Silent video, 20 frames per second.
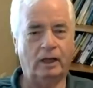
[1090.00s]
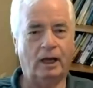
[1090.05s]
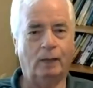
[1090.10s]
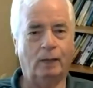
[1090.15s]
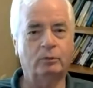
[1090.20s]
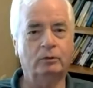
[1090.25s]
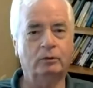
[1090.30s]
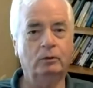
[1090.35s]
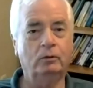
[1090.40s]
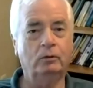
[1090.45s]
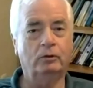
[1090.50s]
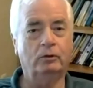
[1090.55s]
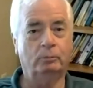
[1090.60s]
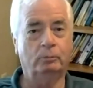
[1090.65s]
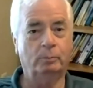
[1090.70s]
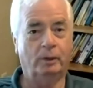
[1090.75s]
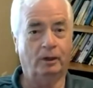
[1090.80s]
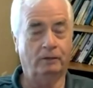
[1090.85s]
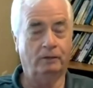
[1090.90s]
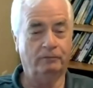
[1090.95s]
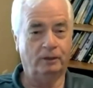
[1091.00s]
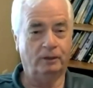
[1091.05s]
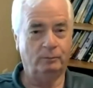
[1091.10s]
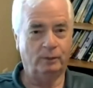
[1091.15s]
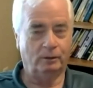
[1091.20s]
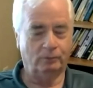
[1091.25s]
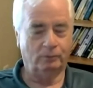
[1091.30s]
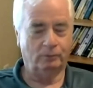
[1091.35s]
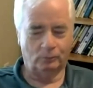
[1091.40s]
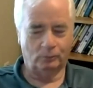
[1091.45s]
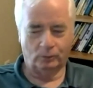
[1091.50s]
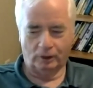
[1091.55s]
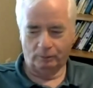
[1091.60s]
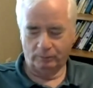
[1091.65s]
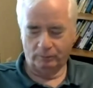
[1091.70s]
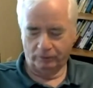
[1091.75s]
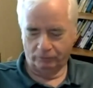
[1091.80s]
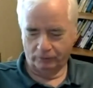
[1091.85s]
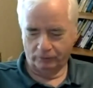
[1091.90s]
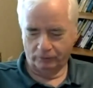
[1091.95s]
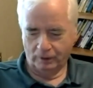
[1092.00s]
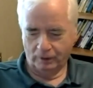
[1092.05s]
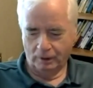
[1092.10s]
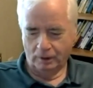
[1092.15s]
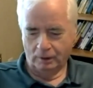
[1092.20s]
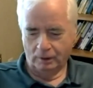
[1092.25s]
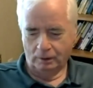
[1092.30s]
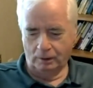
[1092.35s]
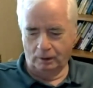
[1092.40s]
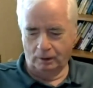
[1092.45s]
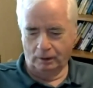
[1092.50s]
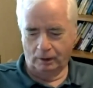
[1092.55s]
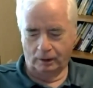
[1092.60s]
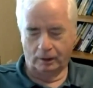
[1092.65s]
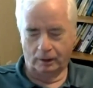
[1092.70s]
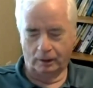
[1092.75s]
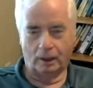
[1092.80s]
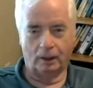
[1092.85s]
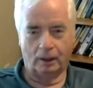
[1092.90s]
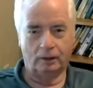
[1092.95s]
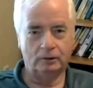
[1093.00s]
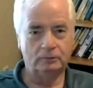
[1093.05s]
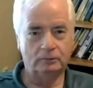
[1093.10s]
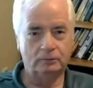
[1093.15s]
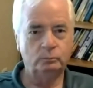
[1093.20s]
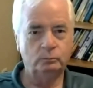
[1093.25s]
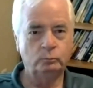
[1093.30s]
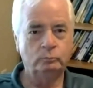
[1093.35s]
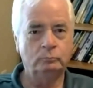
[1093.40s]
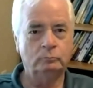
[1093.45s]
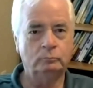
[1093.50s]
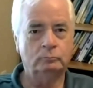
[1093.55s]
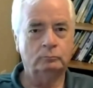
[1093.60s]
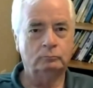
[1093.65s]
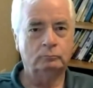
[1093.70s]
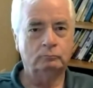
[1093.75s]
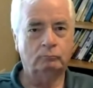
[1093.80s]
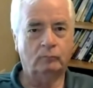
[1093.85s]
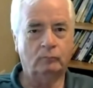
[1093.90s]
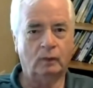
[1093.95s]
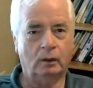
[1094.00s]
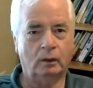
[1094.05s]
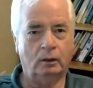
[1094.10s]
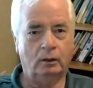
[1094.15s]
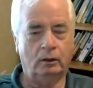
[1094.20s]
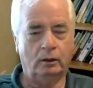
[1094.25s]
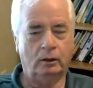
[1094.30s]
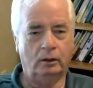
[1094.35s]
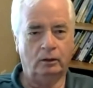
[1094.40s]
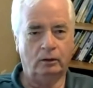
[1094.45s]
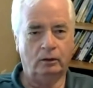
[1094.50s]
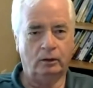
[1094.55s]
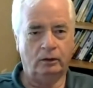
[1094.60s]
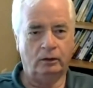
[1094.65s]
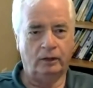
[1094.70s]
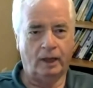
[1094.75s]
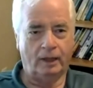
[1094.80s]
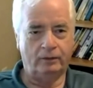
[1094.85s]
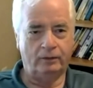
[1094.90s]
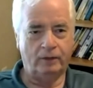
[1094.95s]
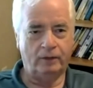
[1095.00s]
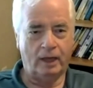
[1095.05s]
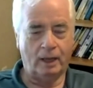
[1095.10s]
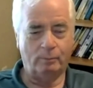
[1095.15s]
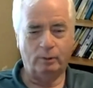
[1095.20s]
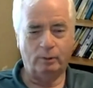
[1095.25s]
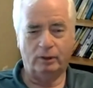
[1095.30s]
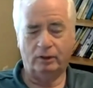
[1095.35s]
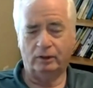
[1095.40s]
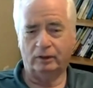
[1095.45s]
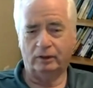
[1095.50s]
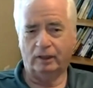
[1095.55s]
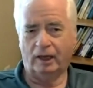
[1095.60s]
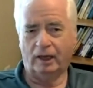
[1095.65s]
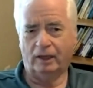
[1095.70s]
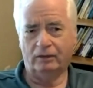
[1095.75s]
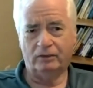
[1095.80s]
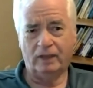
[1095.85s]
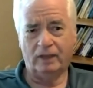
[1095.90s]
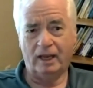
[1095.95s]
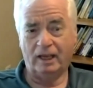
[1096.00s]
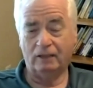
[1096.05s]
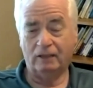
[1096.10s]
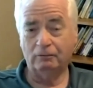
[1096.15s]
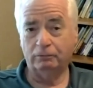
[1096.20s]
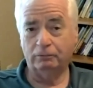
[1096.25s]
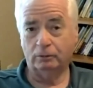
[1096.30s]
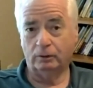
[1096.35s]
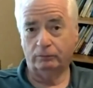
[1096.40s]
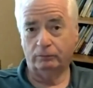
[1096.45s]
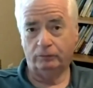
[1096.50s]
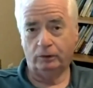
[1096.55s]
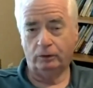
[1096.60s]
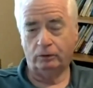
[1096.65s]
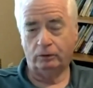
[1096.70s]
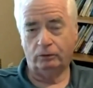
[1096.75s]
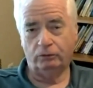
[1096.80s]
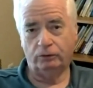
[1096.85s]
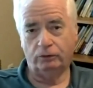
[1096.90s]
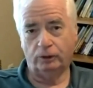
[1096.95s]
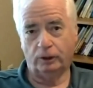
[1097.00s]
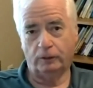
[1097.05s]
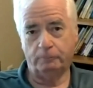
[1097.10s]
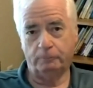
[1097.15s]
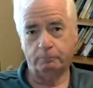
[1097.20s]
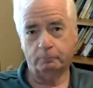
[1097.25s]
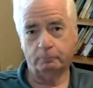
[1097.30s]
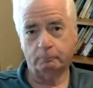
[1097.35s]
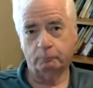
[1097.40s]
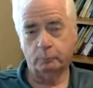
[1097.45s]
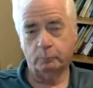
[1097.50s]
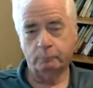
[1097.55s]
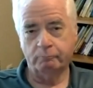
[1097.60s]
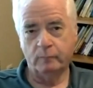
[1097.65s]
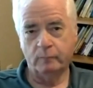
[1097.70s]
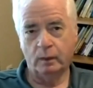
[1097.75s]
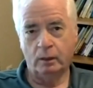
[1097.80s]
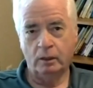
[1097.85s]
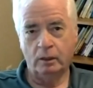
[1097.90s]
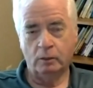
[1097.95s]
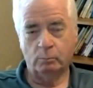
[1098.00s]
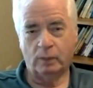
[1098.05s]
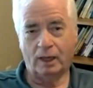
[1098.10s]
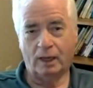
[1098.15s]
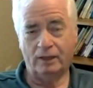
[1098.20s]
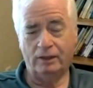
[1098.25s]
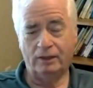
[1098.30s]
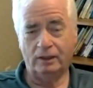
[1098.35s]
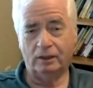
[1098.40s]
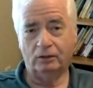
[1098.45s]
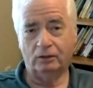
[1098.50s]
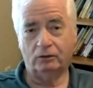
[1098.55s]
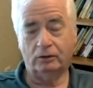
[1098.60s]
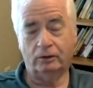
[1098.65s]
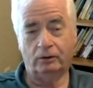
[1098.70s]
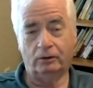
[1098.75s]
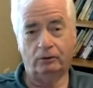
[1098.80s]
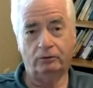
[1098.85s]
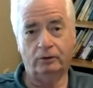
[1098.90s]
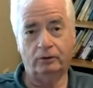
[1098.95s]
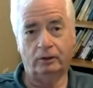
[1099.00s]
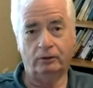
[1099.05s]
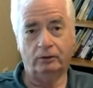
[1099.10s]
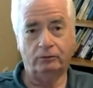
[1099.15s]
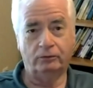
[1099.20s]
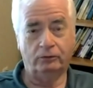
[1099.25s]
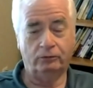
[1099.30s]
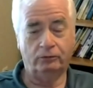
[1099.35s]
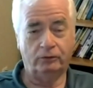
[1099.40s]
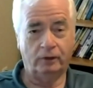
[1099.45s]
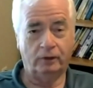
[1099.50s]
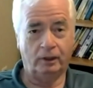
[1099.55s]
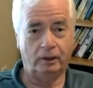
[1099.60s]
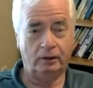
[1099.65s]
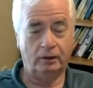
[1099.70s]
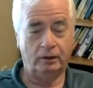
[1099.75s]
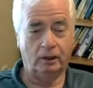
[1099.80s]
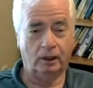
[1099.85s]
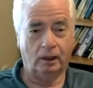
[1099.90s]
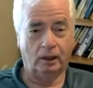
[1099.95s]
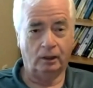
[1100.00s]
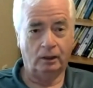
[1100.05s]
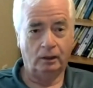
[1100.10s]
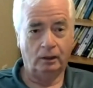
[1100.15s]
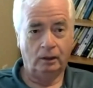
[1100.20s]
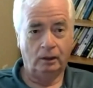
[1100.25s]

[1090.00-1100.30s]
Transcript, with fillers: absolutely is part of A B E T requirements. and uh, it, that's happened in the last handful of years. Uh, but I think it's clear it's going to sustain. Uh,